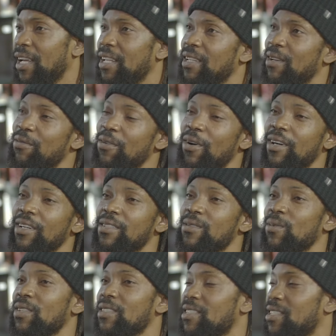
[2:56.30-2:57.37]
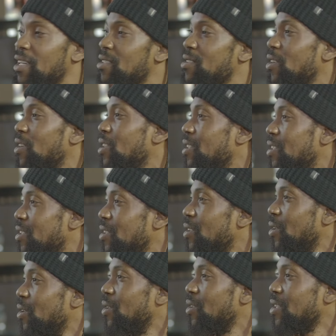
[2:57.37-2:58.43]
And the focus was just on,
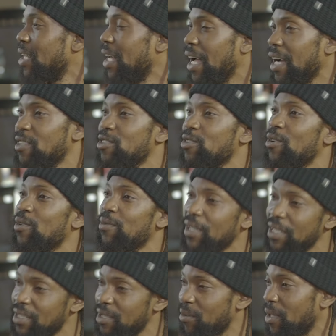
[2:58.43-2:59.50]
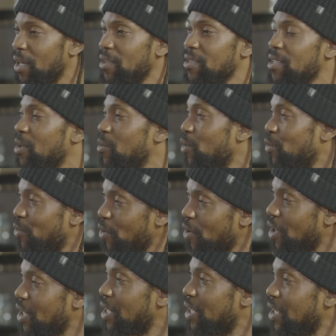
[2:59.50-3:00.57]
you know, the actual friendship that was there
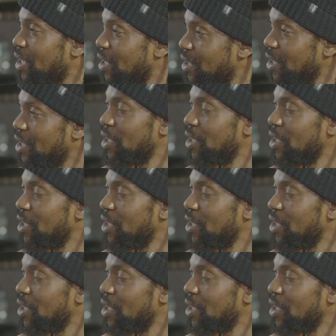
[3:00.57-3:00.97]
before and the